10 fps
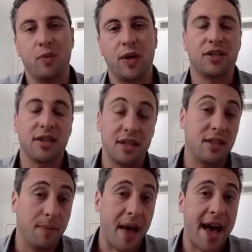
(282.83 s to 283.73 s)
which is
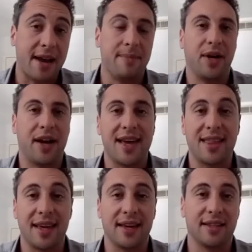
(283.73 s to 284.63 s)
still bad, but I
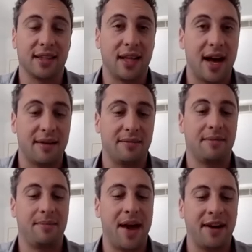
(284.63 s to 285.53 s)
think is a lot
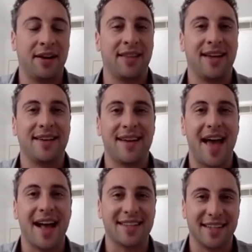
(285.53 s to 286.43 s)
better than
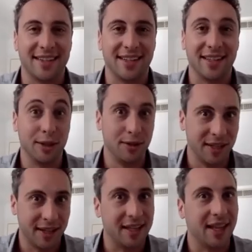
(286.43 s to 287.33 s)
accidentally
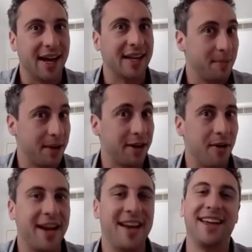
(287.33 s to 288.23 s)
losing a client's
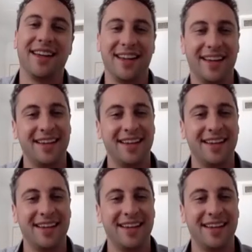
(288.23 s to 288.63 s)
Bitcoin.